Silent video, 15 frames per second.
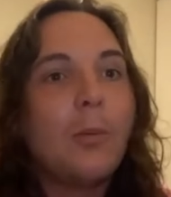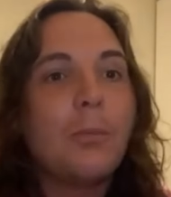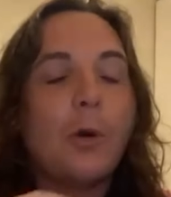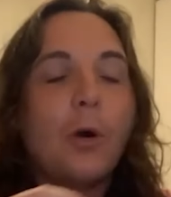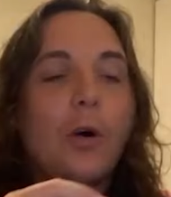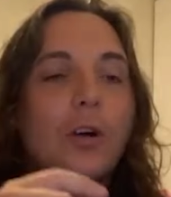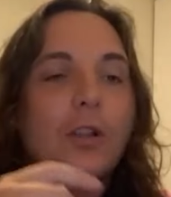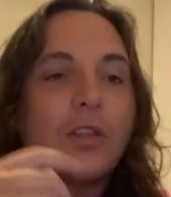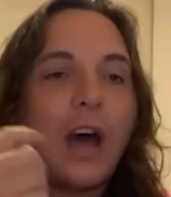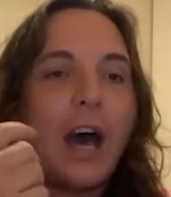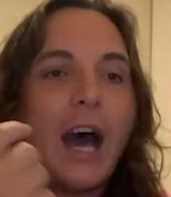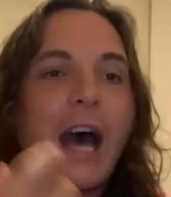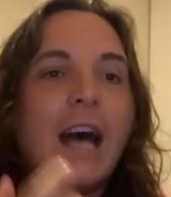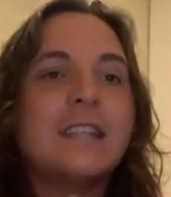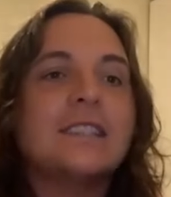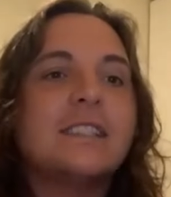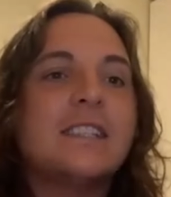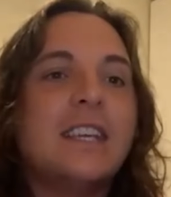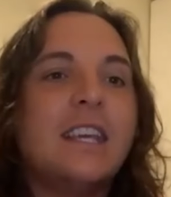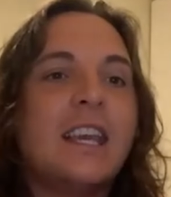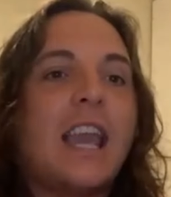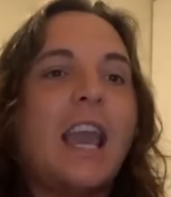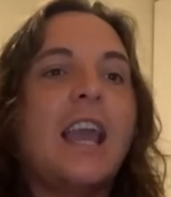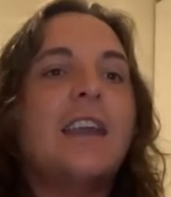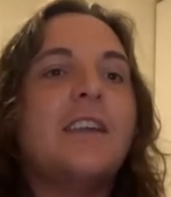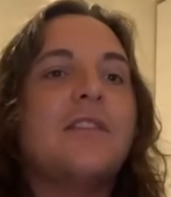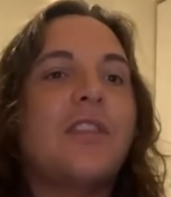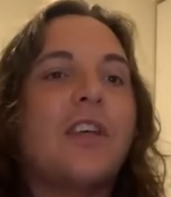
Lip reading: But that answer you gave